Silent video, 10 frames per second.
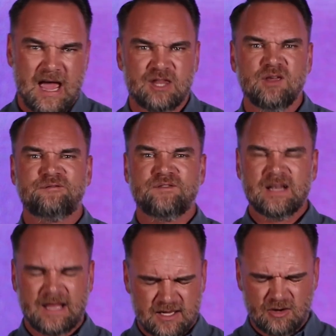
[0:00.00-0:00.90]
and you
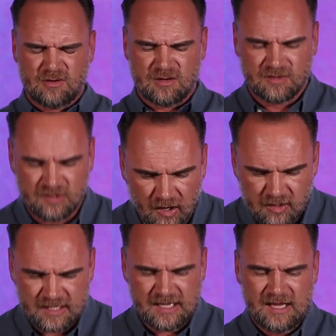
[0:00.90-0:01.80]
feel like you're on
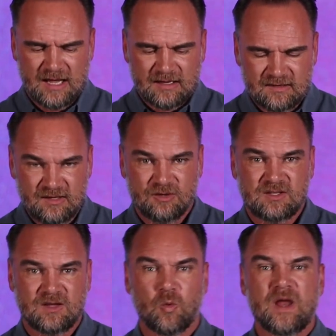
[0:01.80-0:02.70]
donkey
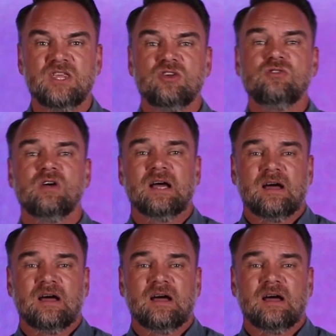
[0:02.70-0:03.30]
duty, when you